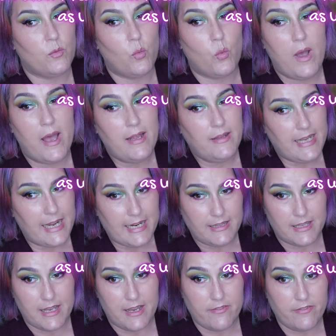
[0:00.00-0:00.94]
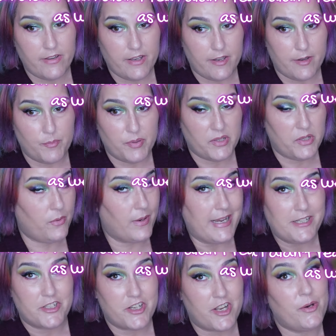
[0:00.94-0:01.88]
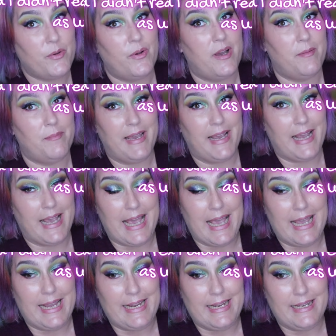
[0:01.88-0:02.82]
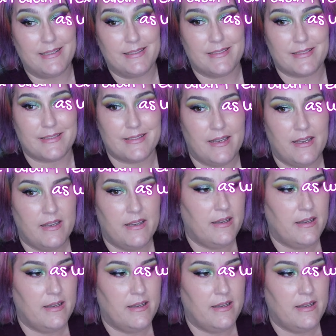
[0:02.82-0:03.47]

While I love a blue eyeshadow on my eyes,